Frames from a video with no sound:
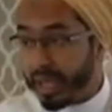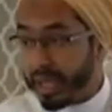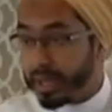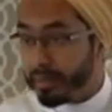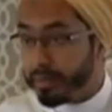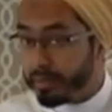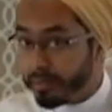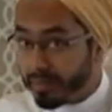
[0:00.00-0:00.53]

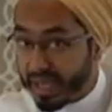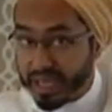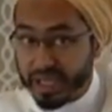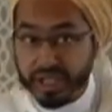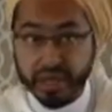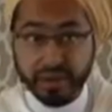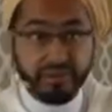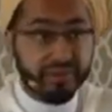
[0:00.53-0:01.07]
in
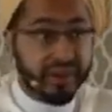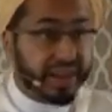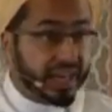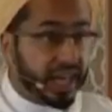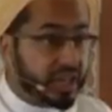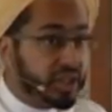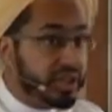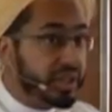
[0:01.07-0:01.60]
major
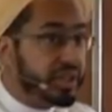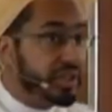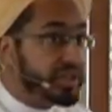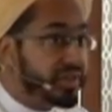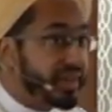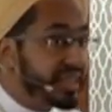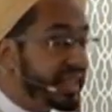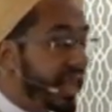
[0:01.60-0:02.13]
financial
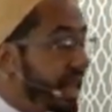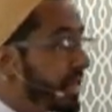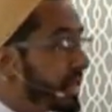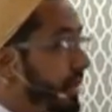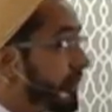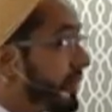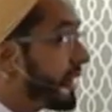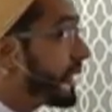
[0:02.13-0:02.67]
stress and
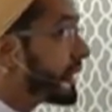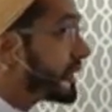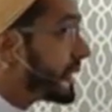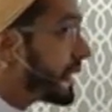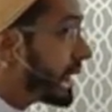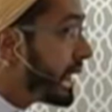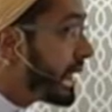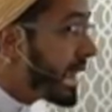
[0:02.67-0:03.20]

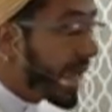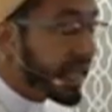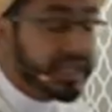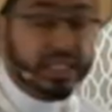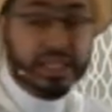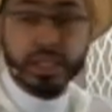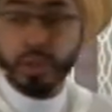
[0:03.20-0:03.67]
difficulty. And this